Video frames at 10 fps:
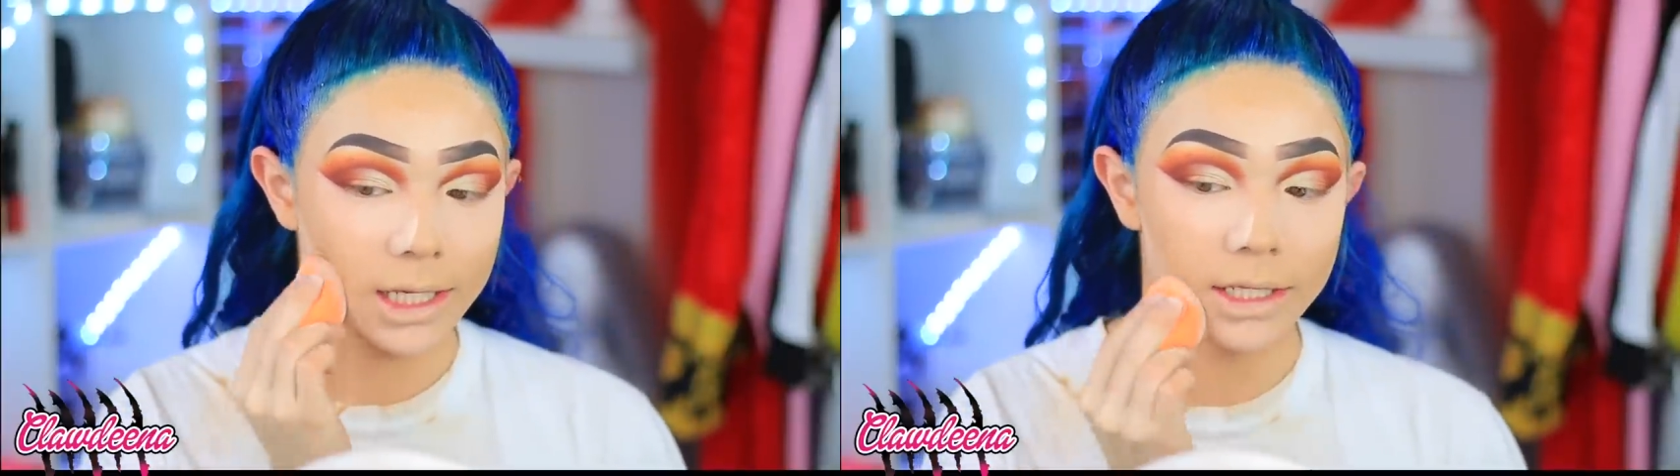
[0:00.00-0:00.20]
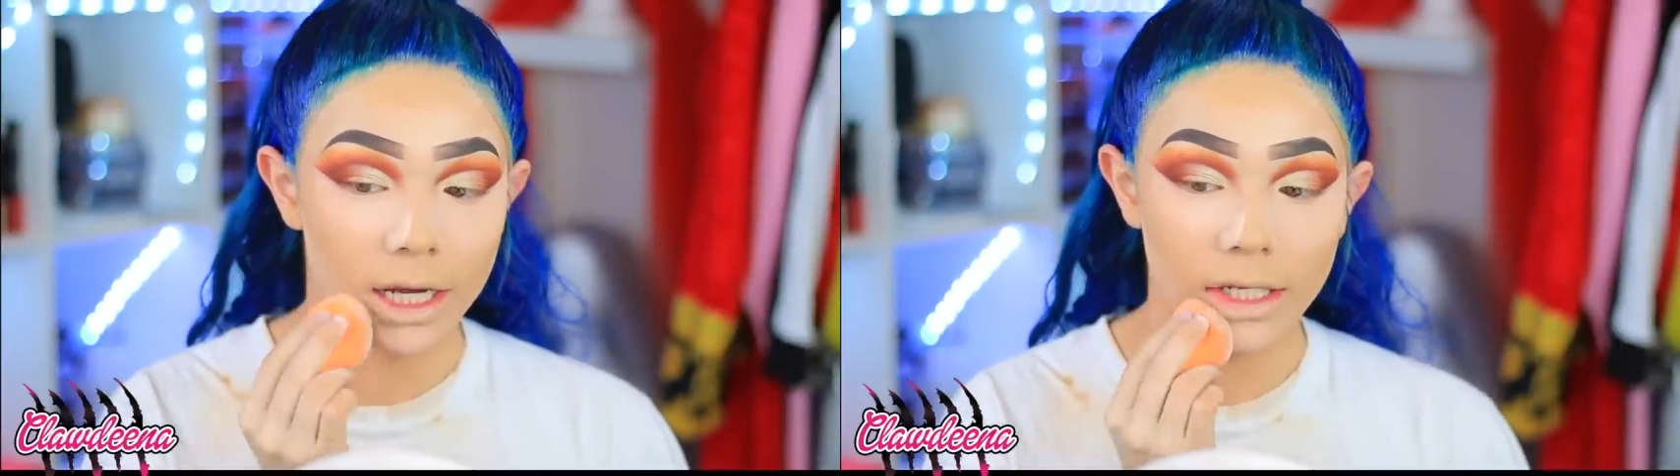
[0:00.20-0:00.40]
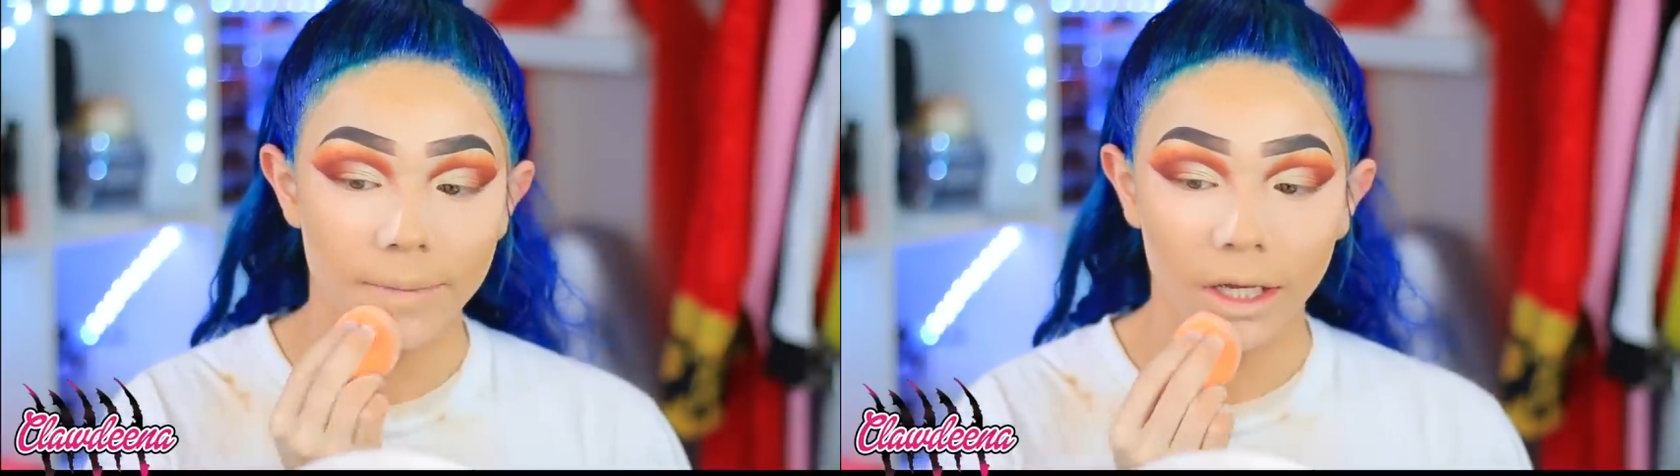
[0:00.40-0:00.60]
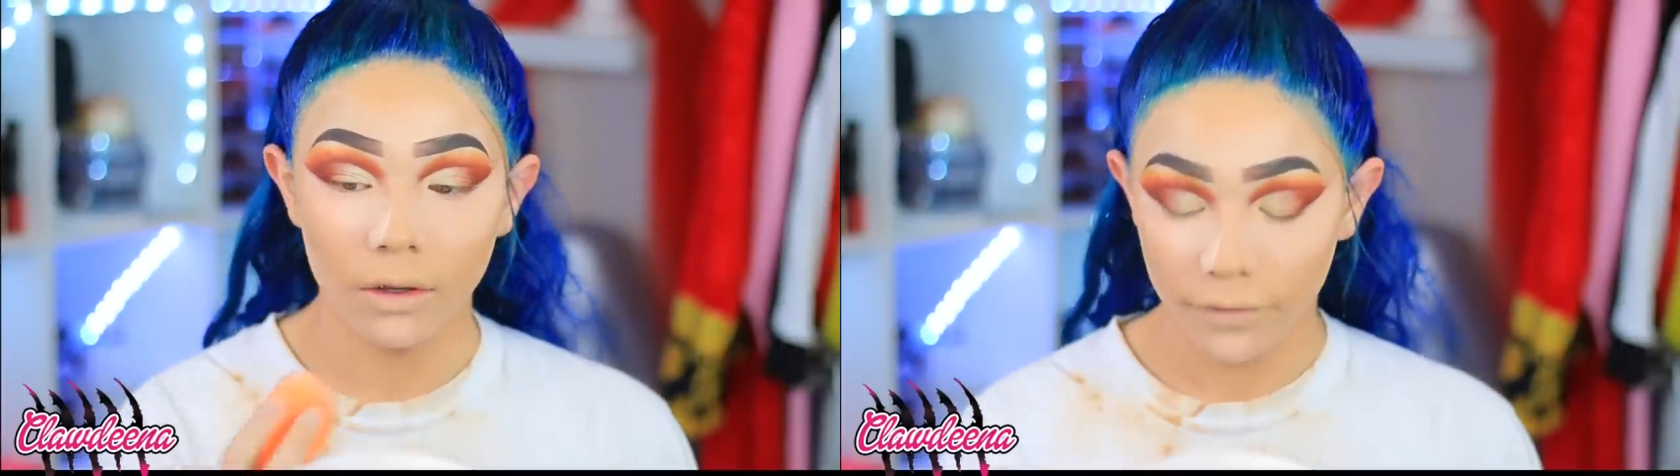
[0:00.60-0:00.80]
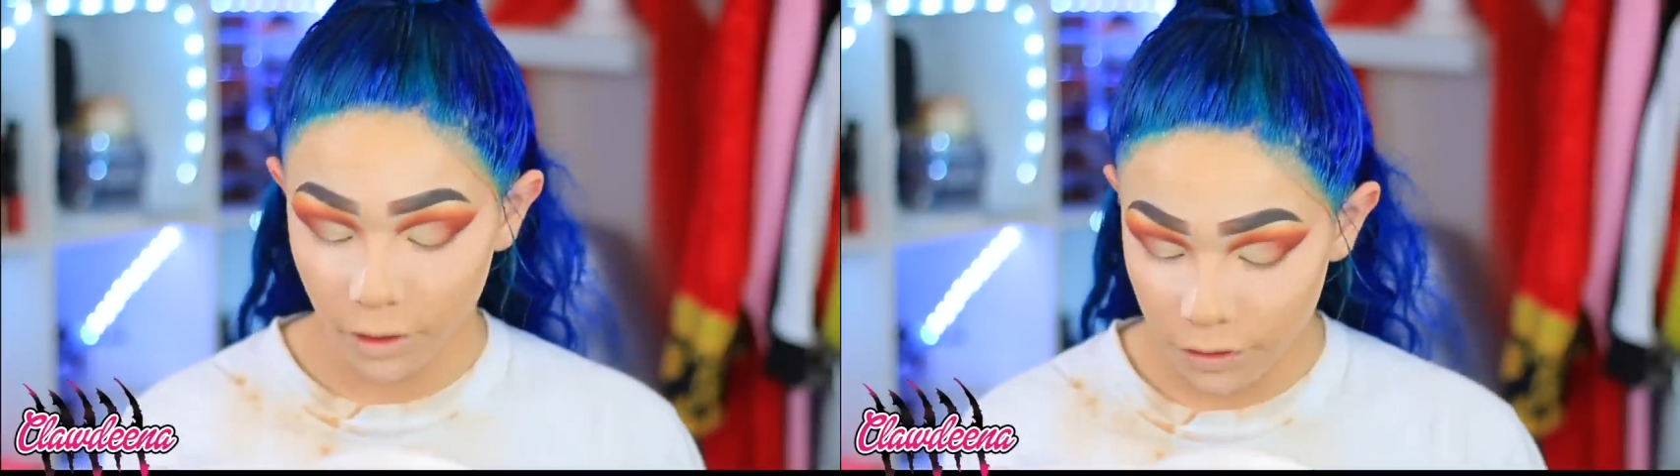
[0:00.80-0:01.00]
because it does
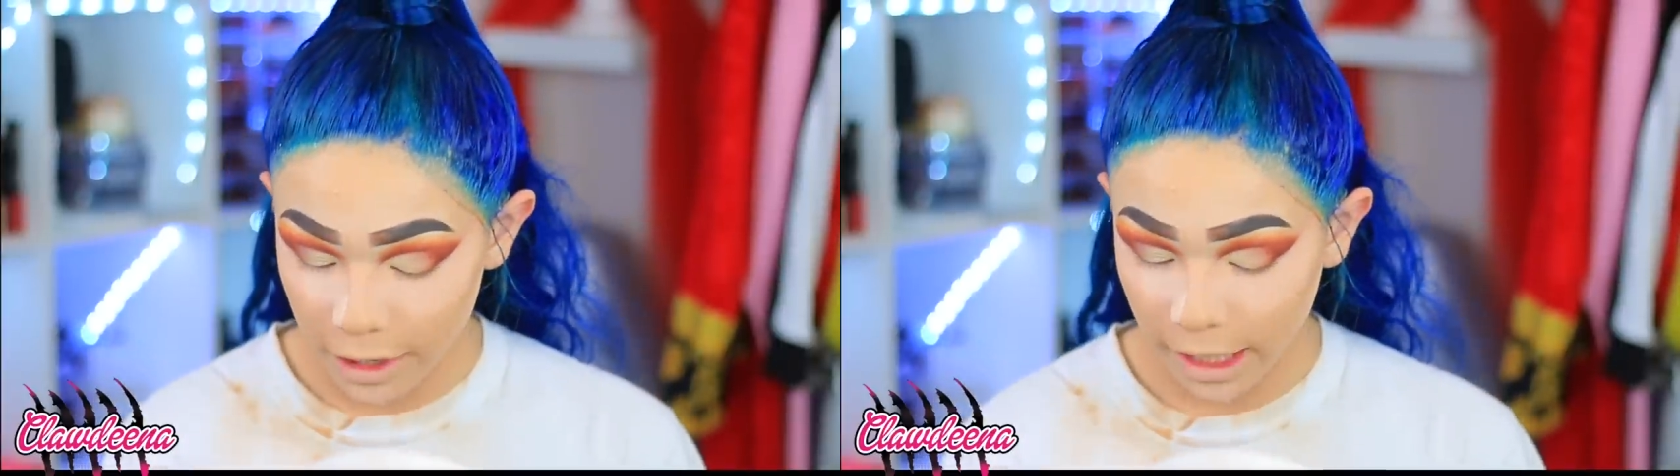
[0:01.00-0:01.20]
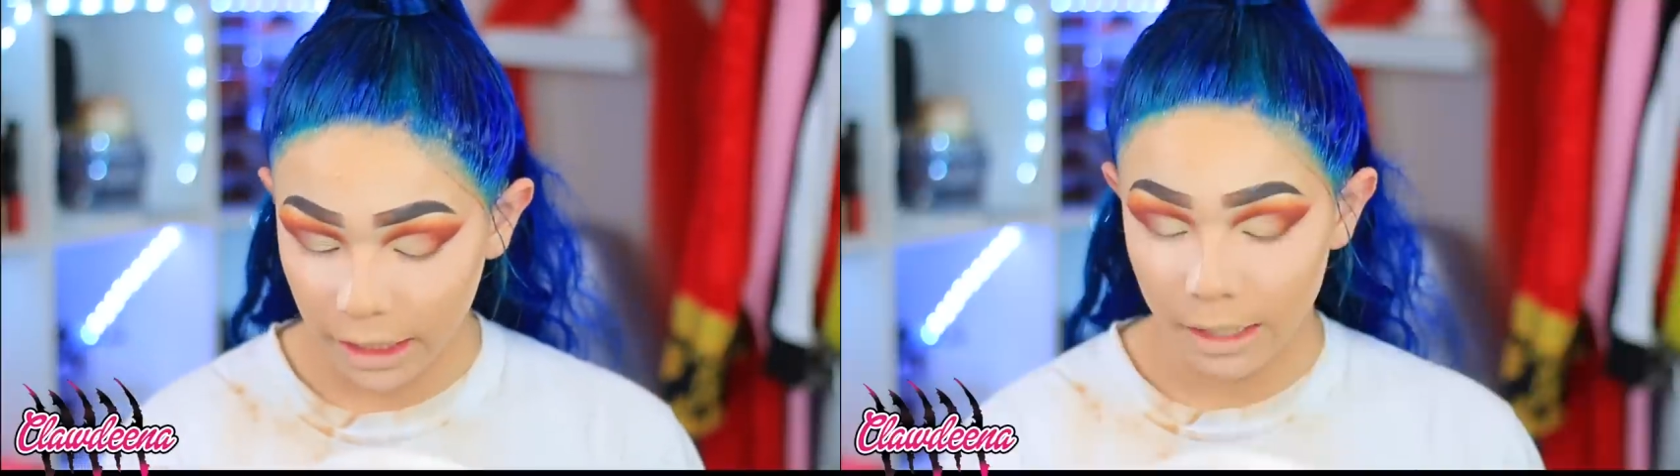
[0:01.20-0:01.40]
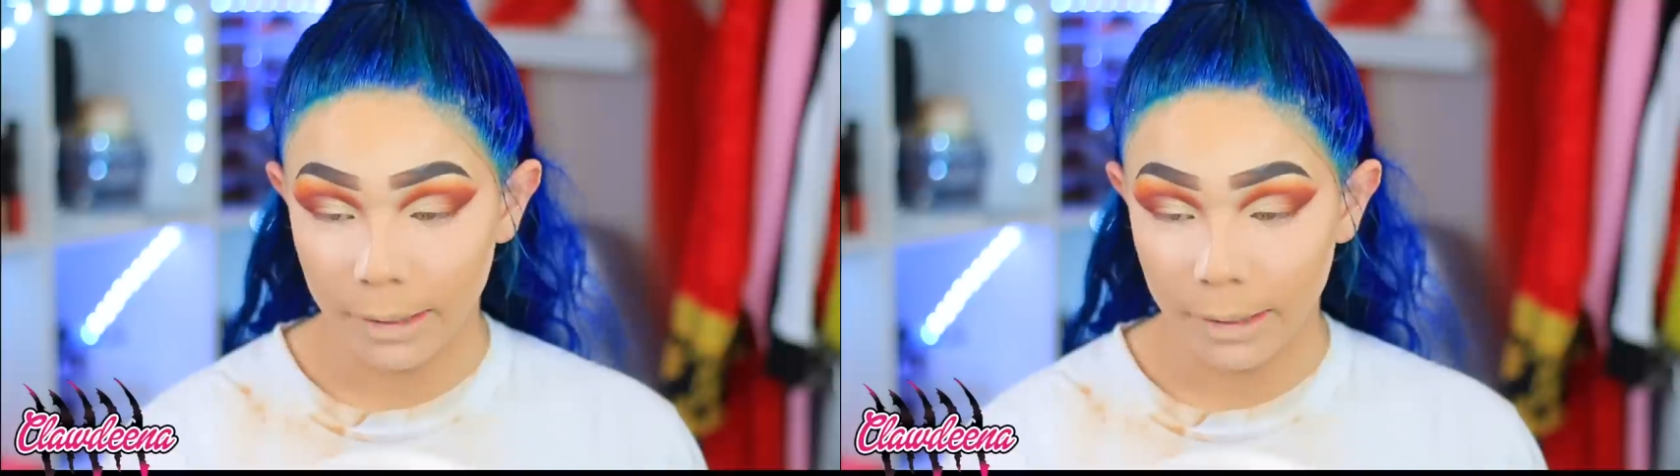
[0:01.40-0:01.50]
make you feel thick,